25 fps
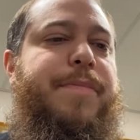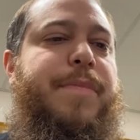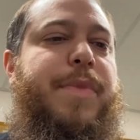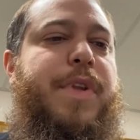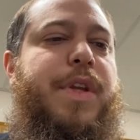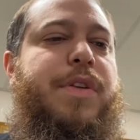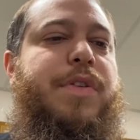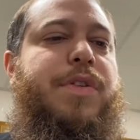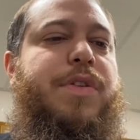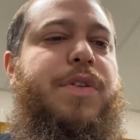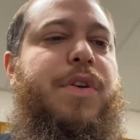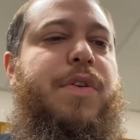
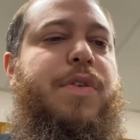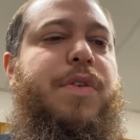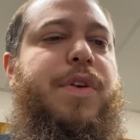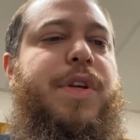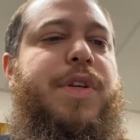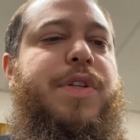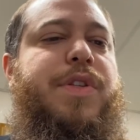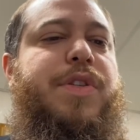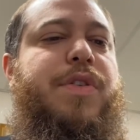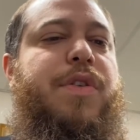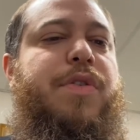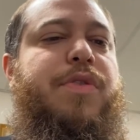So
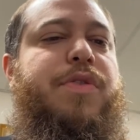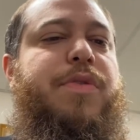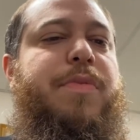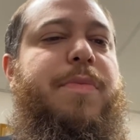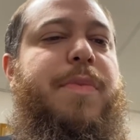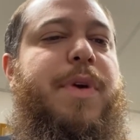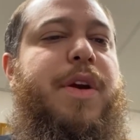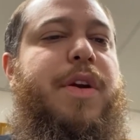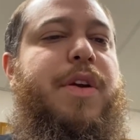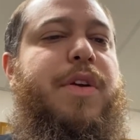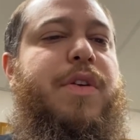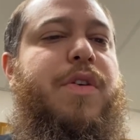he's told to
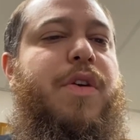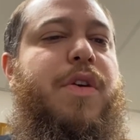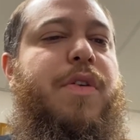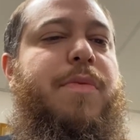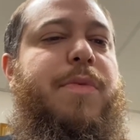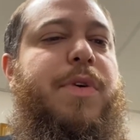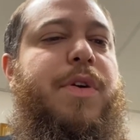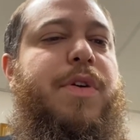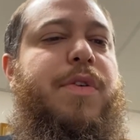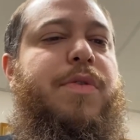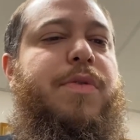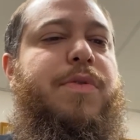marry
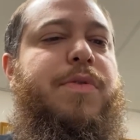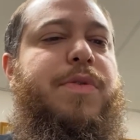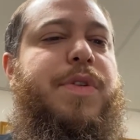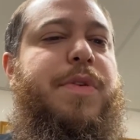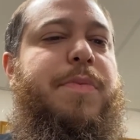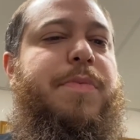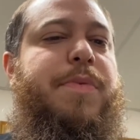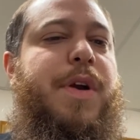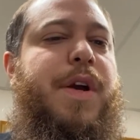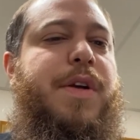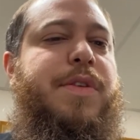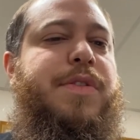Gomer, who's a
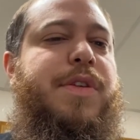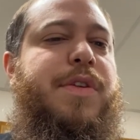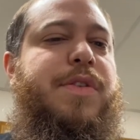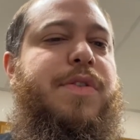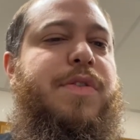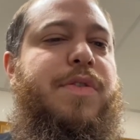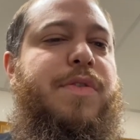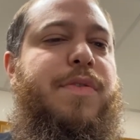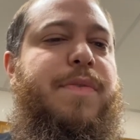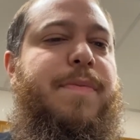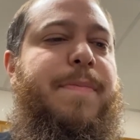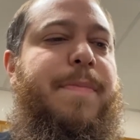
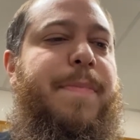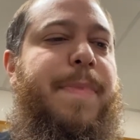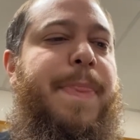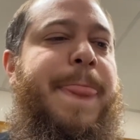prostitute.